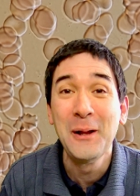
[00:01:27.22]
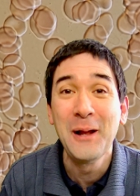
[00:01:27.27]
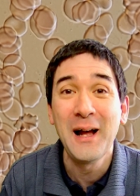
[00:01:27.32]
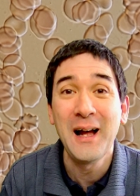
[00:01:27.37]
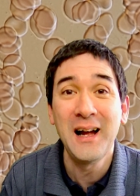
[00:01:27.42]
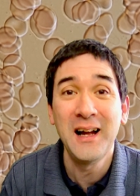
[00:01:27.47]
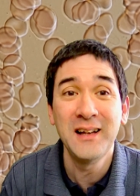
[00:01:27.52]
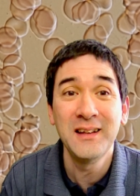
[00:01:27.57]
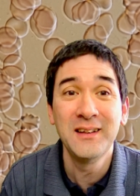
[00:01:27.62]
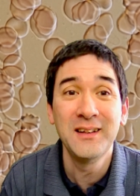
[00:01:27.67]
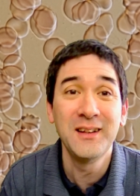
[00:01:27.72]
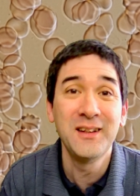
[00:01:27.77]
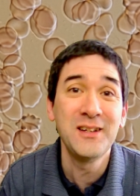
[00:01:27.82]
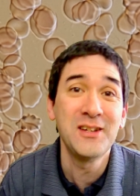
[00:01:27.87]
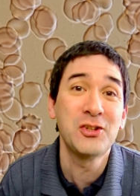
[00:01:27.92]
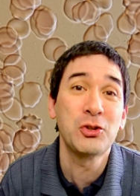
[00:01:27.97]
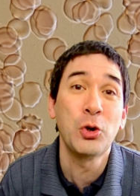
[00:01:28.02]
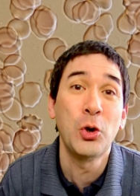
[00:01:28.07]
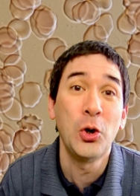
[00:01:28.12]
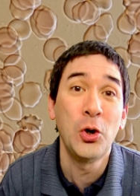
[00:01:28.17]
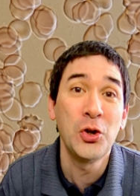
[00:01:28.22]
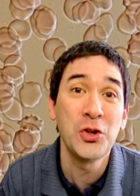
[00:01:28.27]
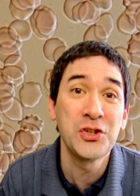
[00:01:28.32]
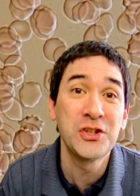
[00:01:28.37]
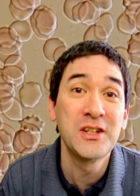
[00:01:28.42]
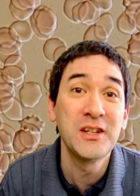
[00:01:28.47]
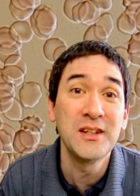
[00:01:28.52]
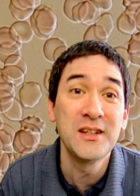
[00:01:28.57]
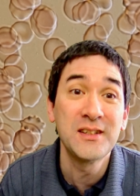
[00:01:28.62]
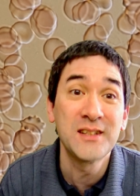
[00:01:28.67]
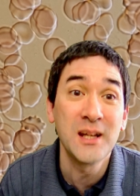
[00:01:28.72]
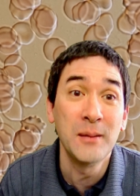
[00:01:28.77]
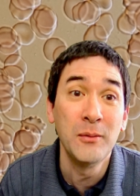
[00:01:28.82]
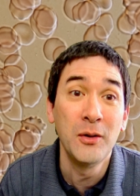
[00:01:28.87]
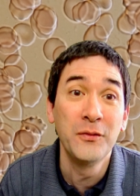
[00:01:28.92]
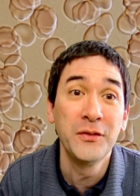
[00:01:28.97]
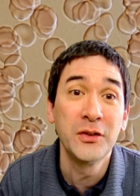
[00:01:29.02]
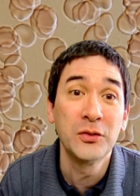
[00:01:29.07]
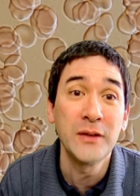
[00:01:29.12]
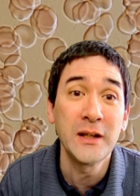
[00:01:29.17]
And this caused some
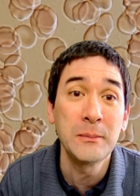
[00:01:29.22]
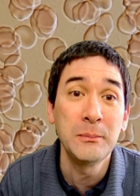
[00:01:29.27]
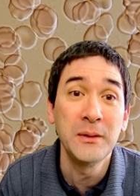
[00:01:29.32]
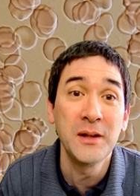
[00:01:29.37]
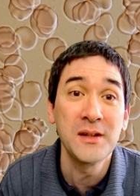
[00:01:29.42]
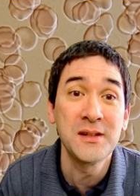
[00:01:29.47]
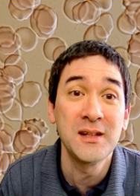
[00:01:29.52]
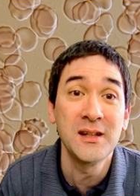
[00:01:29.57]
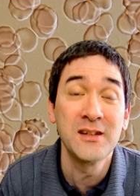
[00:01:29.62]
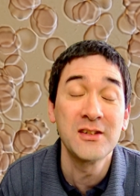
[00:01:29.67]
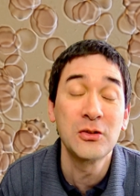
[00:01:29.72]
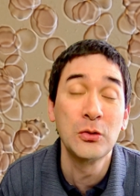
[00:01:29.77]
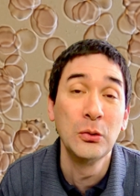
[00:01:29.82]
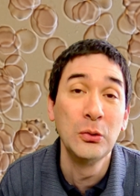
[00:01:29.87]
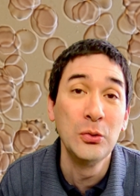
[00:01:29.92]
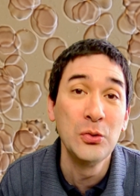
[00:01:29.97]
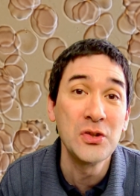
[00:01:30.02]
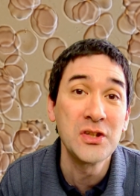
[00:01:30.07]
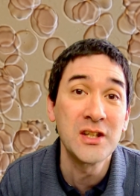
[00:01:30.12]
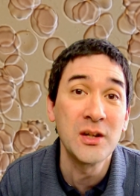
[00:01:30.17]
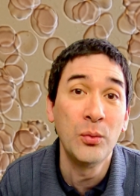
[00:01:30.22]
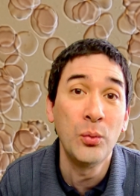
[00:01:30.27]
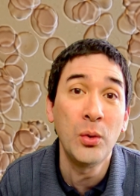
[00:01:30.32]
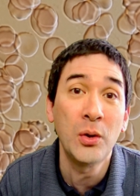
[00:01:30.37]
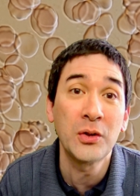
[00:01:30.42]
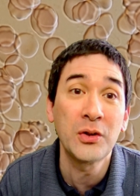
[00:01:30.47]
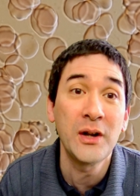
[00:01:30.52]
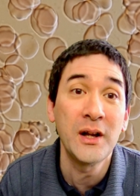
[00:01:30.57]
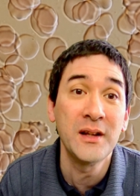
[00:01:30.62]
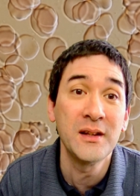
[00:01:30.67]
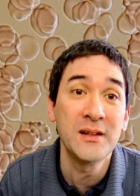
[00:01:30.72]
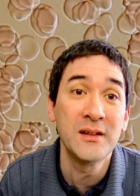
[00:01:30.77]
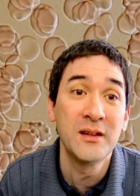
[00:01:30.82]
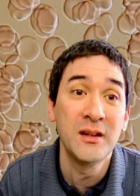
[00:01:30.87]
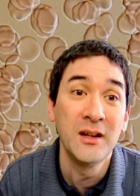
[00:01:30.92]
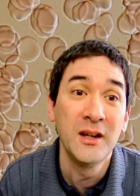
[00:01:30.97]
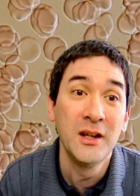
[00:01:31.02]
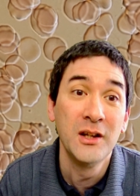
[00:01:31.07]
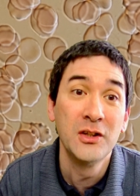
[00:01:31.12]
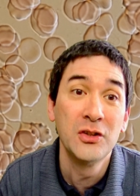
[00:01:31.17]
of the red blood cells to lose some water and
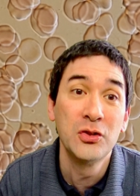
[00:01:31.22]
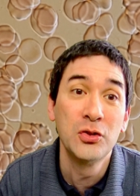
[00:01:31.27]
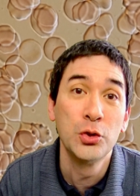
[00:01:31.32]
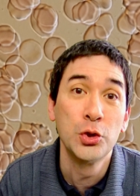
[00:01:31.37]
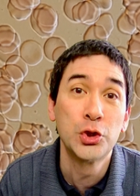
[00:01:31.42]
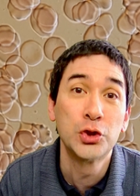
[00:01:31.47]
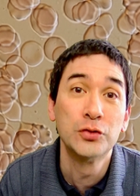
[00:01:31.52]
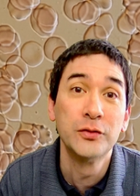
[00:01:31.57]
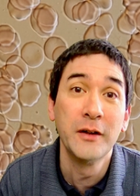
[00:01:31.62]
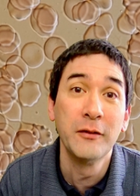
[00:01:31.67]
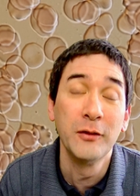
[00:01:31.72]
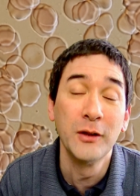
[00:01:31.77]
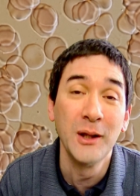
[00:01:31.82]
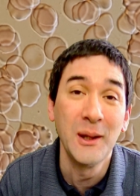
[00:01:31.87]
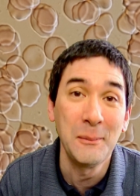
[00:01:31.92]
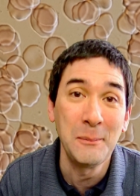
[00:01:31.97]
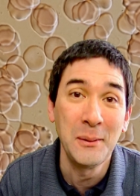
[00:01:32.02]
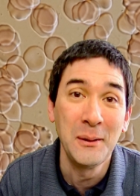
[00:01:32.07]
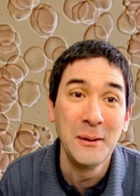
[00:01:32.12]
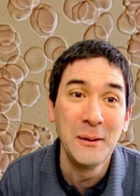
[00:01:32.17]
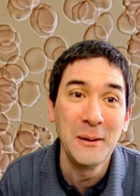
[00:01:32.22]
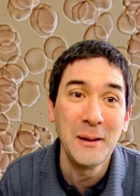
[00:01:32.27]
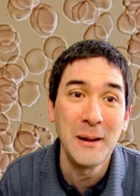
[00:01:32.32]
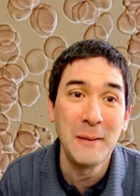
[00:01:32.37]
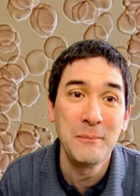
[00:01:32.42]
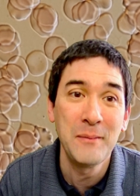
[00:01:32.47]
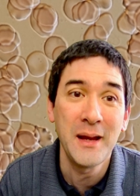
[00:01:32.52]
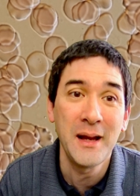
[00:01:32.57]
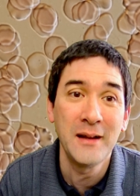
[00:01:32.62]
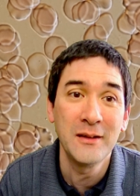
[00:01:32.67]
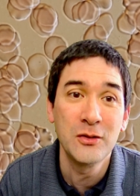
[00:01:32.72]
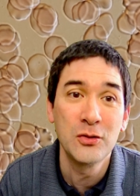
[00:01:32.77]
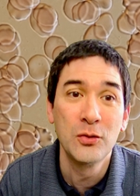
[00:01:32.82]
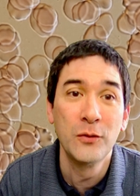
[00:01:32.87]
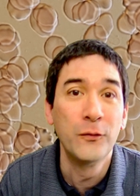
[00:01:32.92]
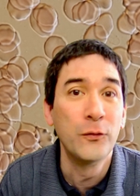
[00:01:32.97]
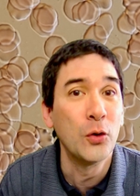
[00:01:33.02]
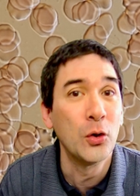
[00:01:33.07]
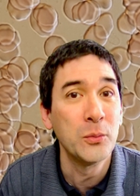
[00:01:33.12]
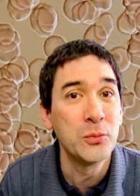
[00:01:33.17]
to shrivel up um, and to
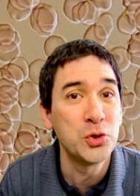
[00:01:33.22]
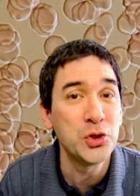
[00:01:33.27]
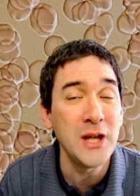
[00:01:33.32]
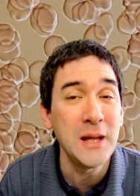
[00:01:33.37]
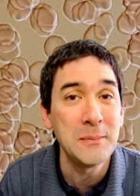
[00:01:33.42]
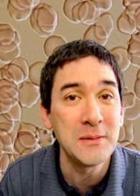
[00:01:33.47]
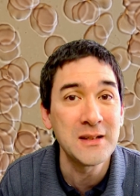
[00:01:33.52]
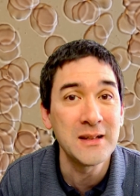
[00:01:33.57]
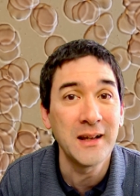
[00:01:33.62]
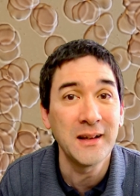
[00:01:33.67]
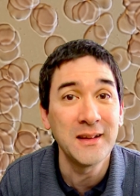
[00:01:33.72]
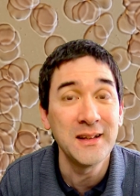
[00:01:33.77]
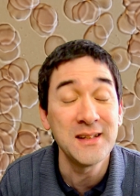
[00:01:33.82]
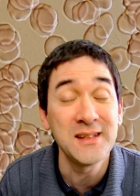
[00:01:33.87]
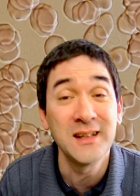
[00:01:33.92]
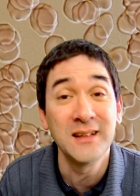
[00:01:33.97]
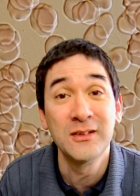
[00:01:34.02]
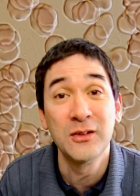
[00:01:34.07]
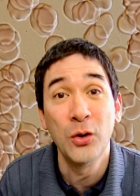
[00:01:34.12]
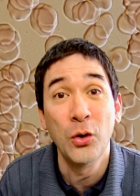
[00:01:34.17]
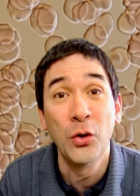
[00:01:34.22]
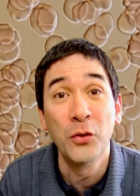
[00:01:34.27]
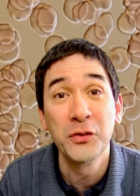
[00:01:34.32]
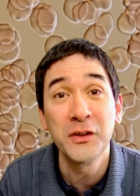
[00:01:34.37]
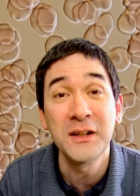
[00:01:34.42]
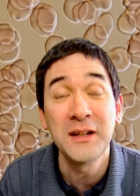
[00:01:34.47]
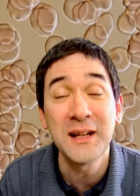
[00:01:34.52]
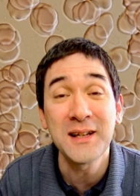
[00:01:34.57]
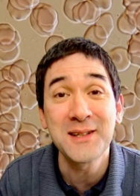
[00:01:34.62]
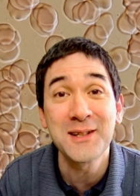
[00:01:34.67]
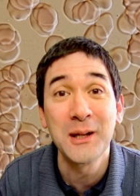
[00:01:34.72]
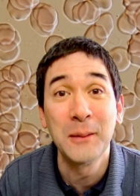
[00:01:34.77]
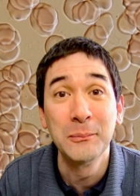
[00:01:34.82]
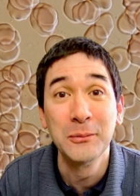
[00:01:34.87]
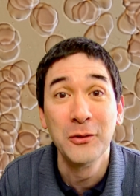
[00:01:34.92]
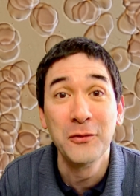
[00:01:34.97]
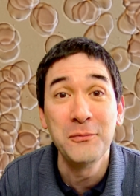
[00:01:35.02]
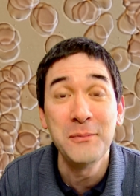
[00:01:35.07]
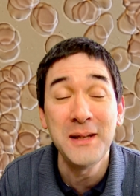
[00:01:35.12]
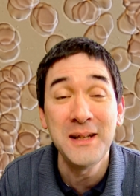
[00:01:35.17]
form shapes like this. And uh, over the next couple
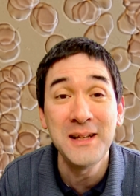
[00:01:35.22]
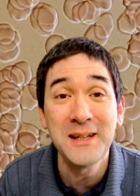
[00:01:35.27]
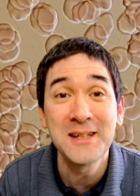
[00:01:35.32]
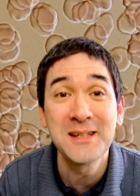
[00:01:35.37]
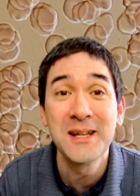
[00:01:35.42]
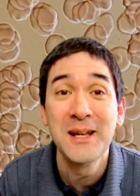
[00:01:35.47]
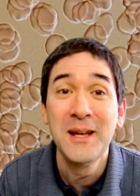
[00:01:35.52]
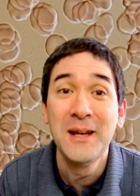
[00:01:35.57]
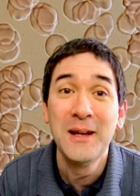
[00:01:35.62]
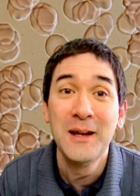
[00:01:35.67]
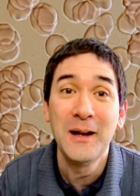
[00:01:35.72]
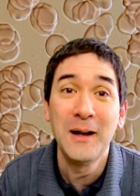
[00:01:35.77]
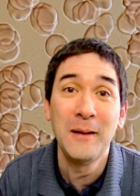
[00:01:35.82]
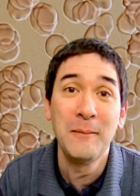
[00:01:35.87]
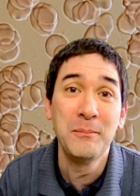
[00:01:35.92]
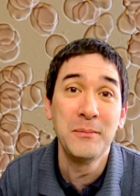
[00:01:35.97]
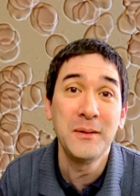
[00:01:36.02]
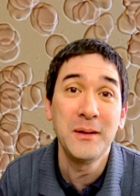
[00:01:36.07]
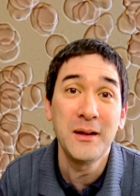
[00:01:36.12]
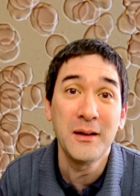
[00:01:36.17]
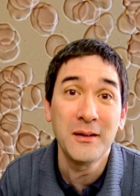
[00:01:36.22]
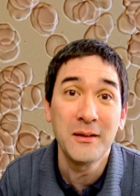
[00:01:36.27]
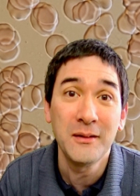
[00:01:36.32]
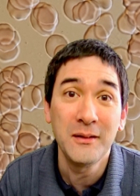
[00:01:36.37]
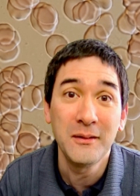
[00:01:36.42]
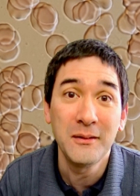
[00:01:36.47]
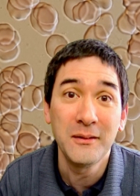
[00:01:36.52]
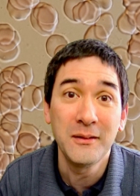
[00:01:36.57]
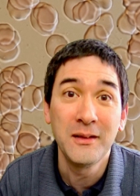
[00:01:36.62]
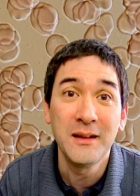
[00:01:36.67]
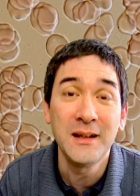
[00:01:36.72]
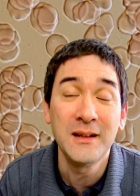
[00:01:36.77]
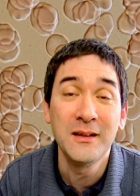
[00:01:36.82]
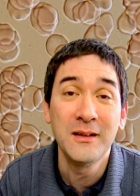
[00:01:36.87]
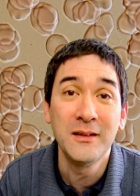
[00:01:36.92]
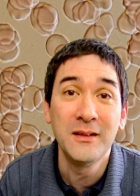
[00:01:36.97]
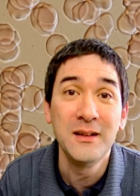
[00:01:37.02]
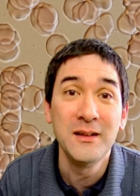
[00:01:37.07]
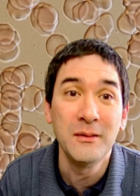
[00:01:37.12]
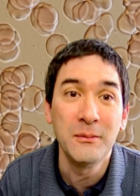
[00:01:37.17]
of minutes, um, yeah,
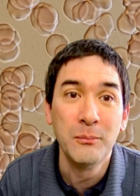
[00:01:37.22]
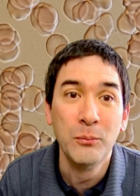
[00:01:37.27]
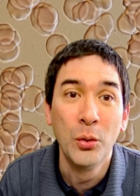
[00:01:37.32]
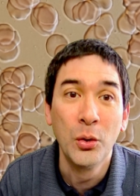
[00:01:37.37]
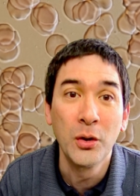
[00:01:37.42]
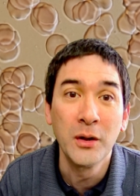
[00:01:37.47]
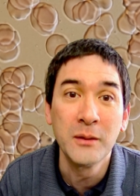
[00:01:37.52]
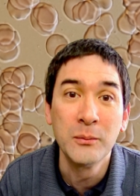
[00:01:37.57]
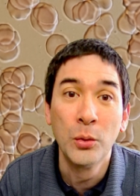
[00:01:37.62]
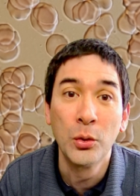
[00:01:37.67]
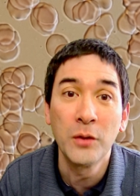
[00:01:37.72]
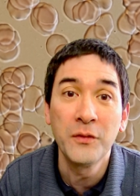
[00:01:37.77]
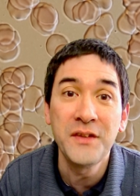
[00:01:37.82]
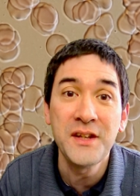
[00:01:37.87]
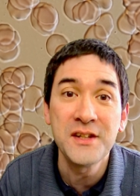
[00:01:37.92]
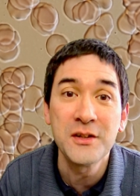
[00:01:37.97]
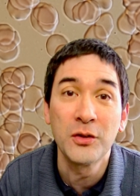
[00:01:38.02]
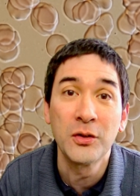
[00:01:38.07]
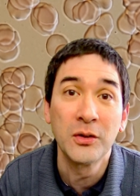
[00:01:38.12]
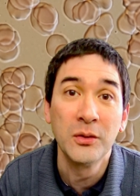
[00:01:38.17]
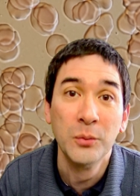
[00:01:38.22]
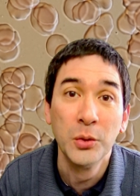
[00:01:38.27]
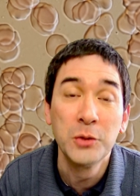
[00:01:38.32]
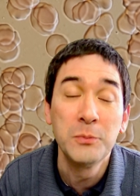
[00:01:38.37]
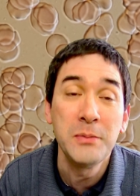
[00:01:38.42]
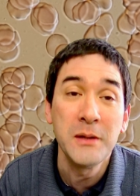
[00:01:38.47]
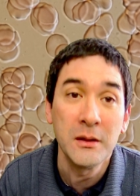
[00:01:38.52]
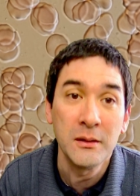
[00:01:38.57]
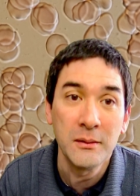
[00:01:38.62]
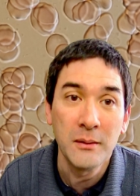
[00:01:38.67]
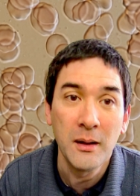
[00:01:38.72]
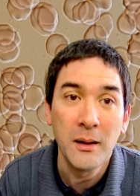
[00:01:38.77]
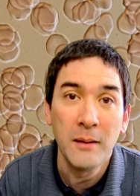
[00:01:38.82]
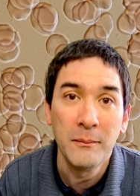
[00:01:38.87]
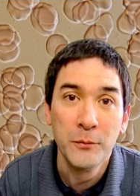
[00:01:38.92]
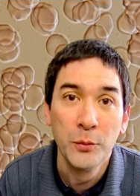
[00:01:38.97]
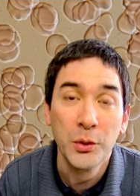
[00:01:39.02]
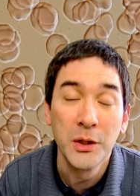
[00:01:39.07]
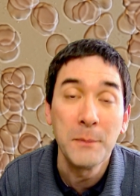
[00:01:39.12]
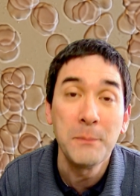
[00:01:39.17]
then more and more of these are would be uh,
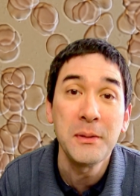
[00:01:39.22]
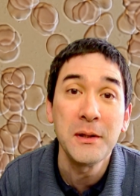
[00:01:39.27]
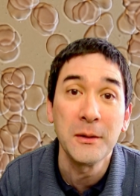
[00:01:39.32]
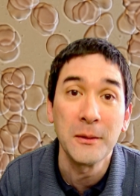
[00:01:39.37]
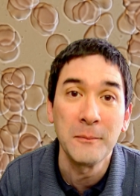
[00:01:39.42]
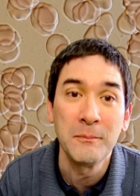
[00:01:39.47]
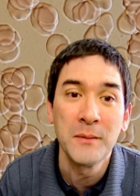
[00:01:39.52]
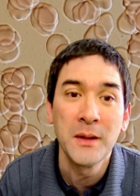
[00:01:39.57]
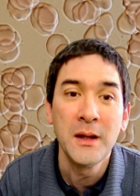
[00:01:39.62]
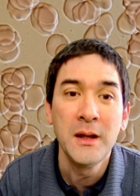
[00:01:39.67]
would appear.